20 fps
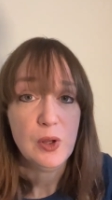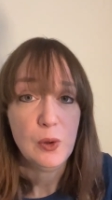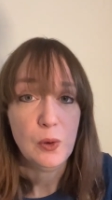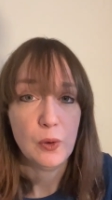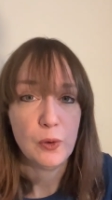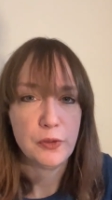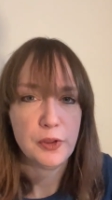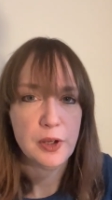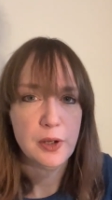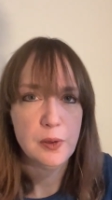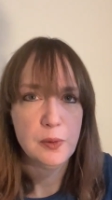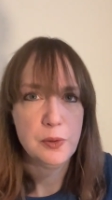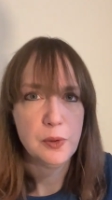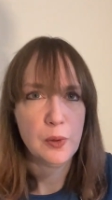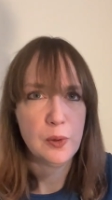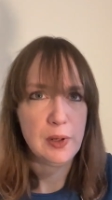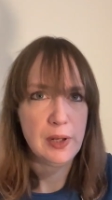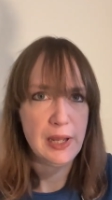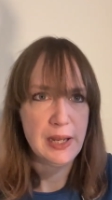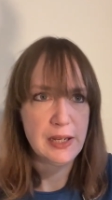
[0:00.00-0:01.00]
although
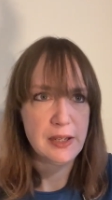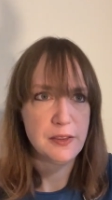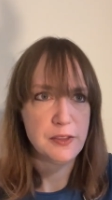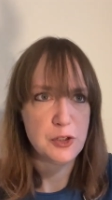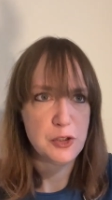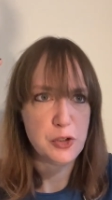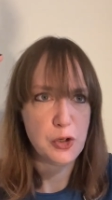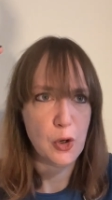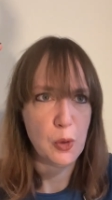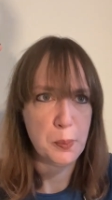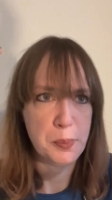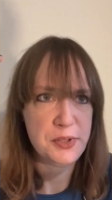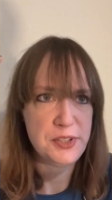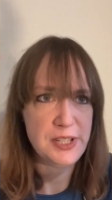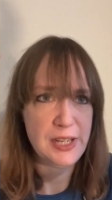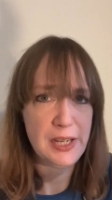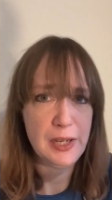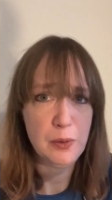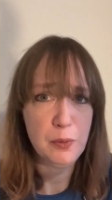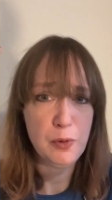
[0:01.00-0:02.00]
not like the top
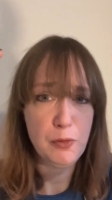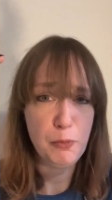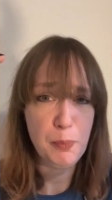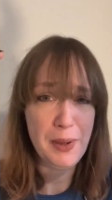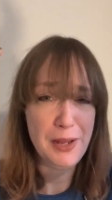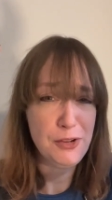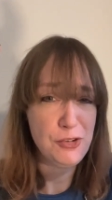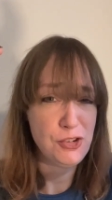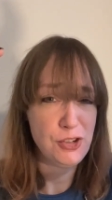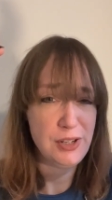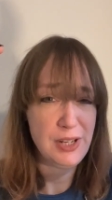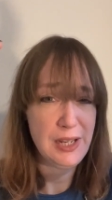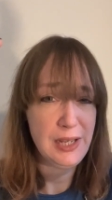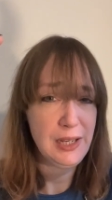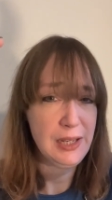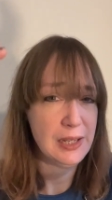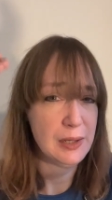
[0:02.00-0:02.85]
tier of mentioning.